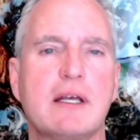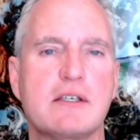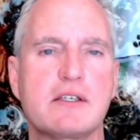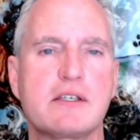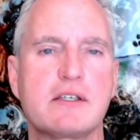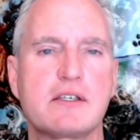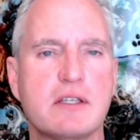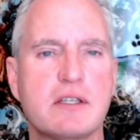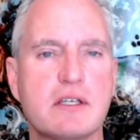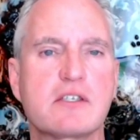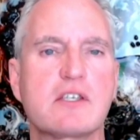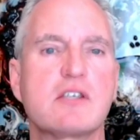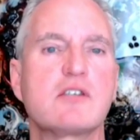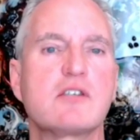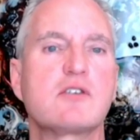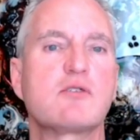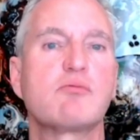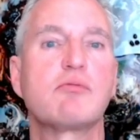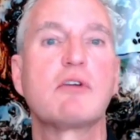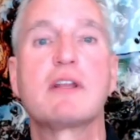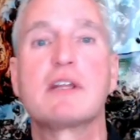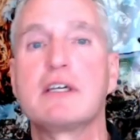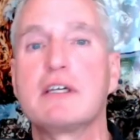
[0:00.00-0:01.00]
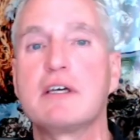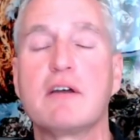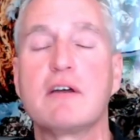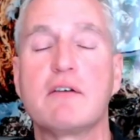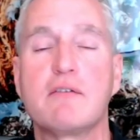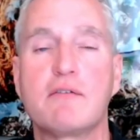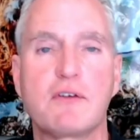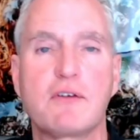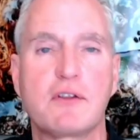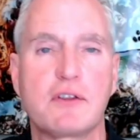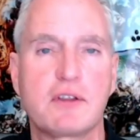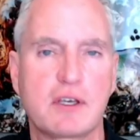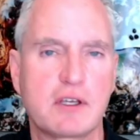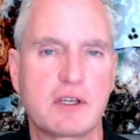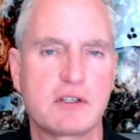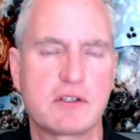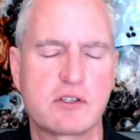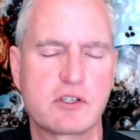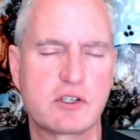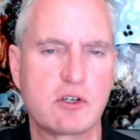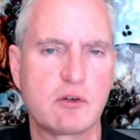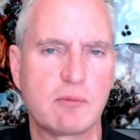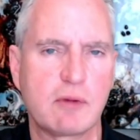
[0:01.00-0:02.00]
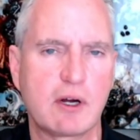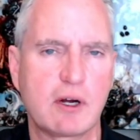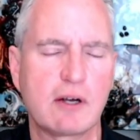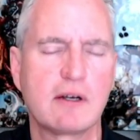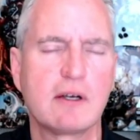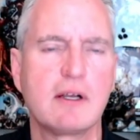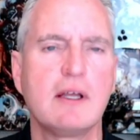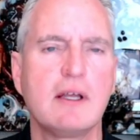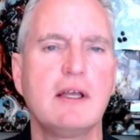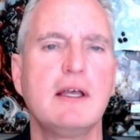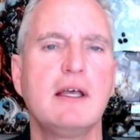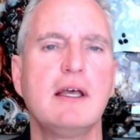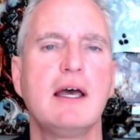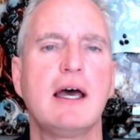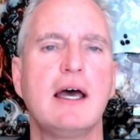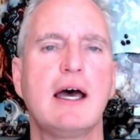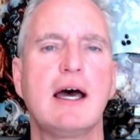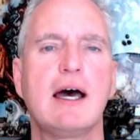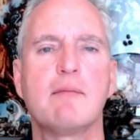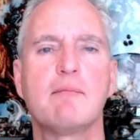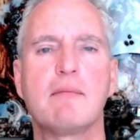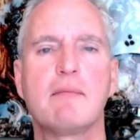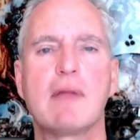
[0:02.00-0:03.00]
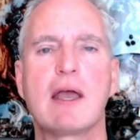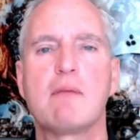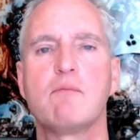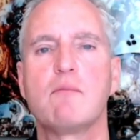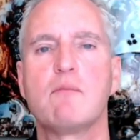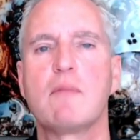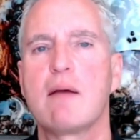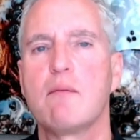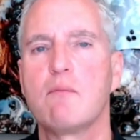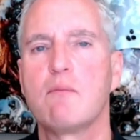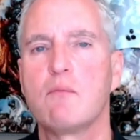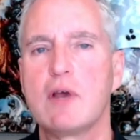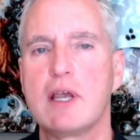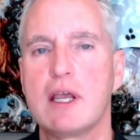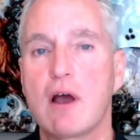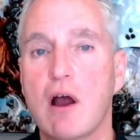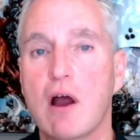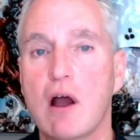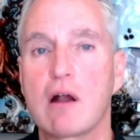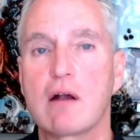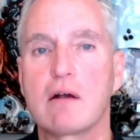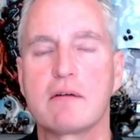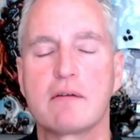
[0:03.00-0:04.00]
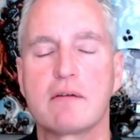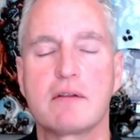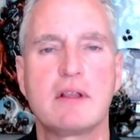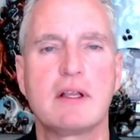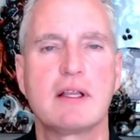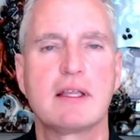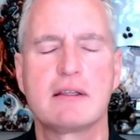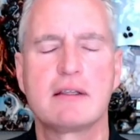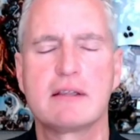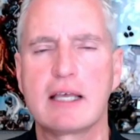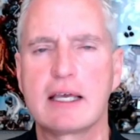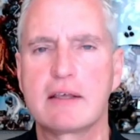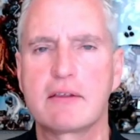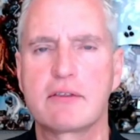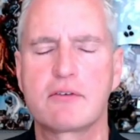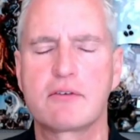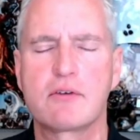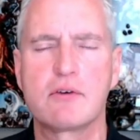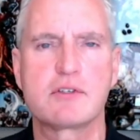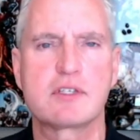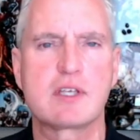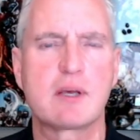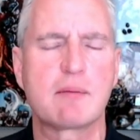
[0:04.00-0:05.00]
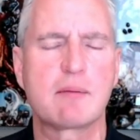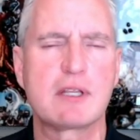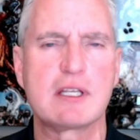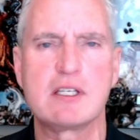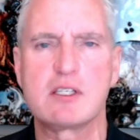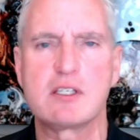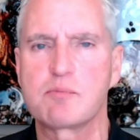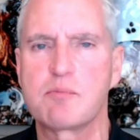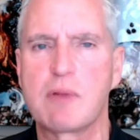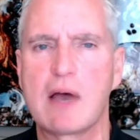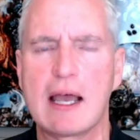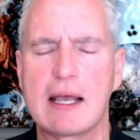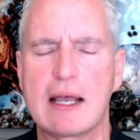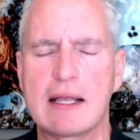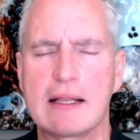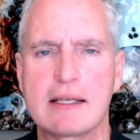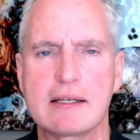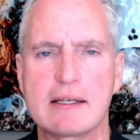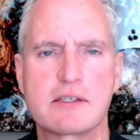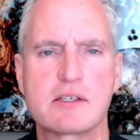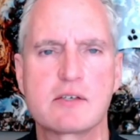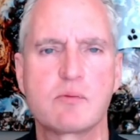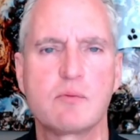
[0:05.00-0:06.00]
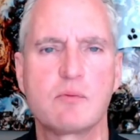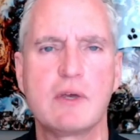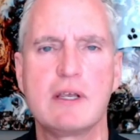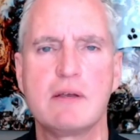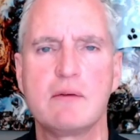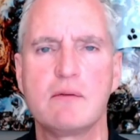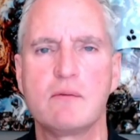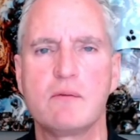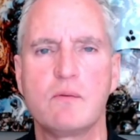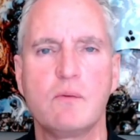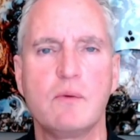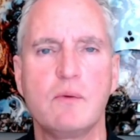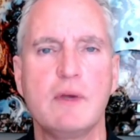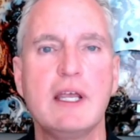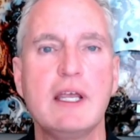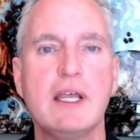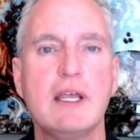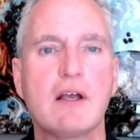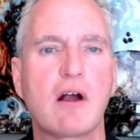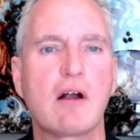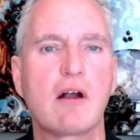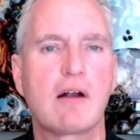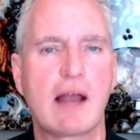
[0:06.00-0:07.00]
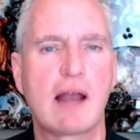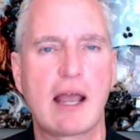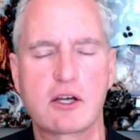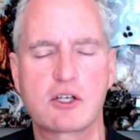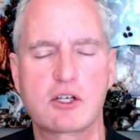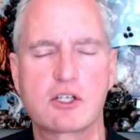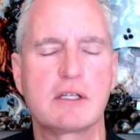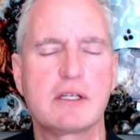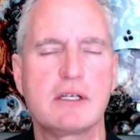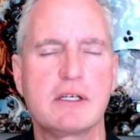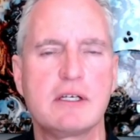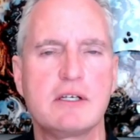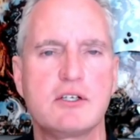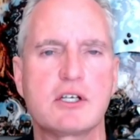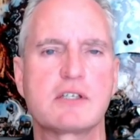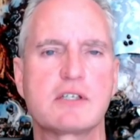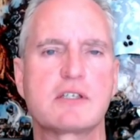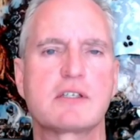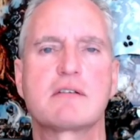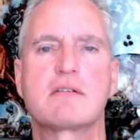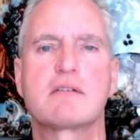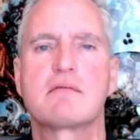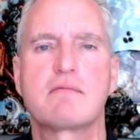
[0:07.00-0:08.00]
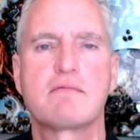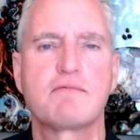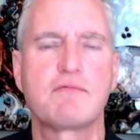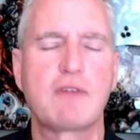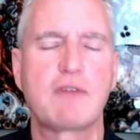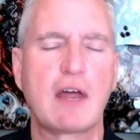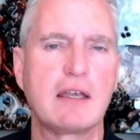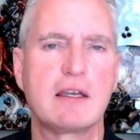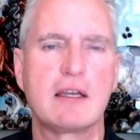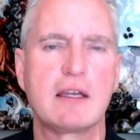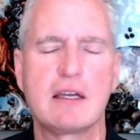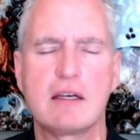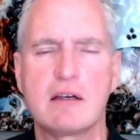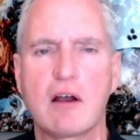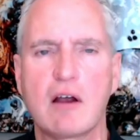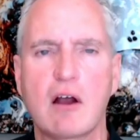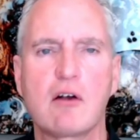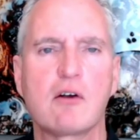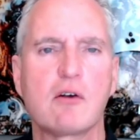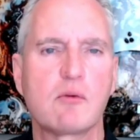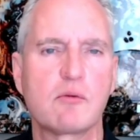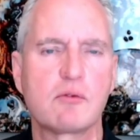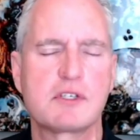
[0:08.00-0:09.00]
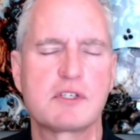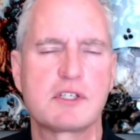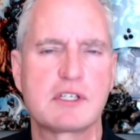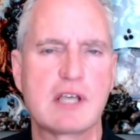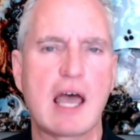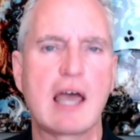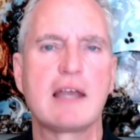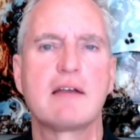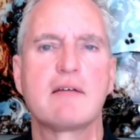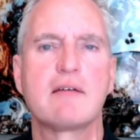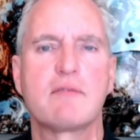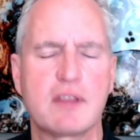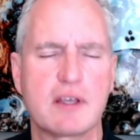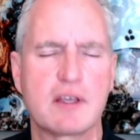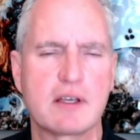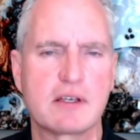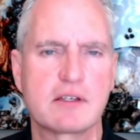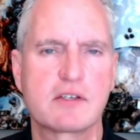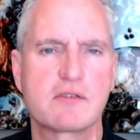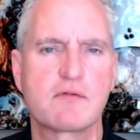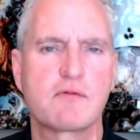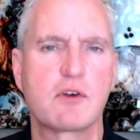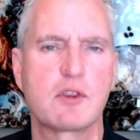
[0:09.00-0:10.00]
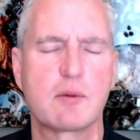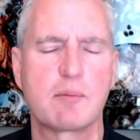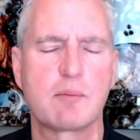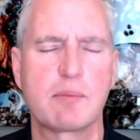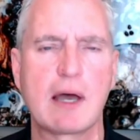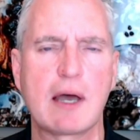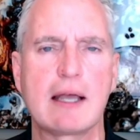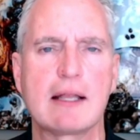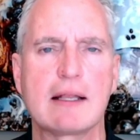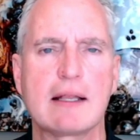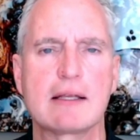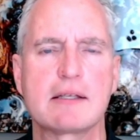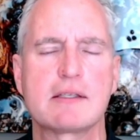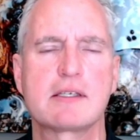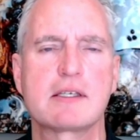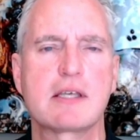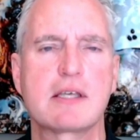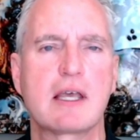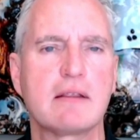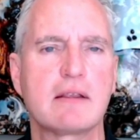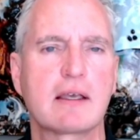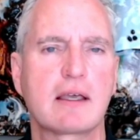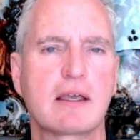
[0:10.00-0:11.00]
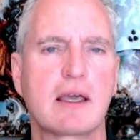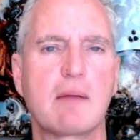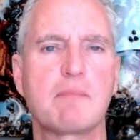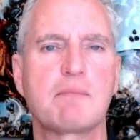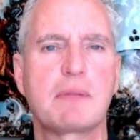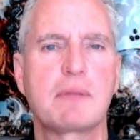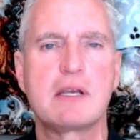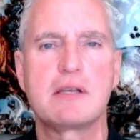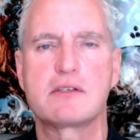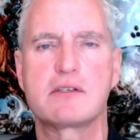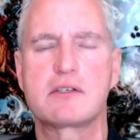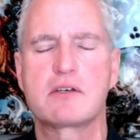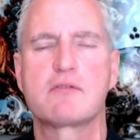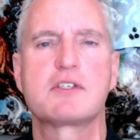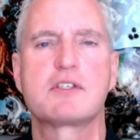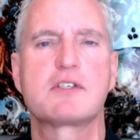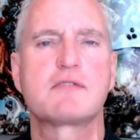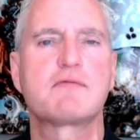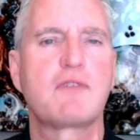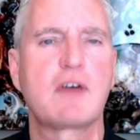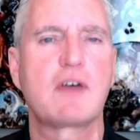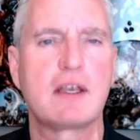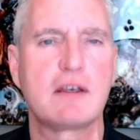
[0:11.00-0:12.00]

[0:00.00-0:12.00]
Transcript: because yeah. this is really good for the consumer. Um, and and we are like through some of these pilots, we we are actually just funding our own side of this for the pilots, and the companies are